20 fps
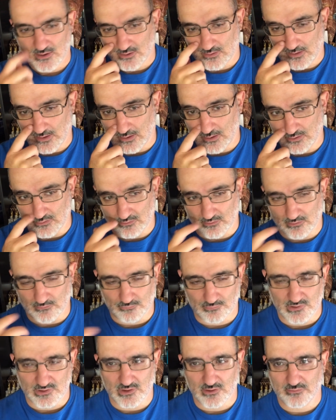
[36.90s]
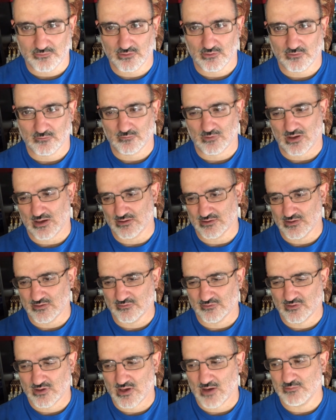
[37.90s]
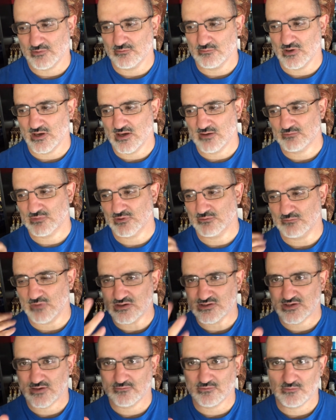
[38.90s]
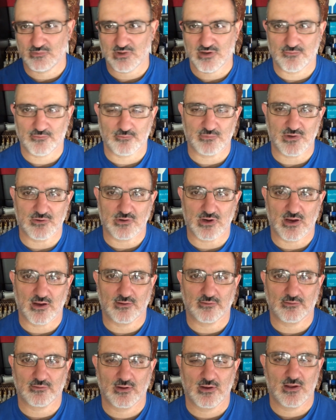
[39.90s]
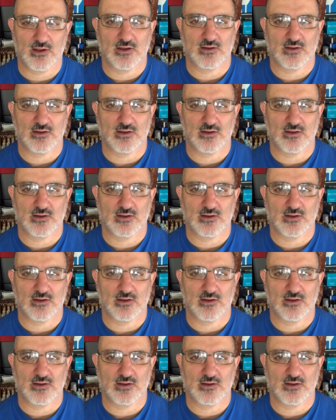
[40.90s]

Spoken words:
And if we use it, I'll use a couple of mine, but most of them will be from you guys.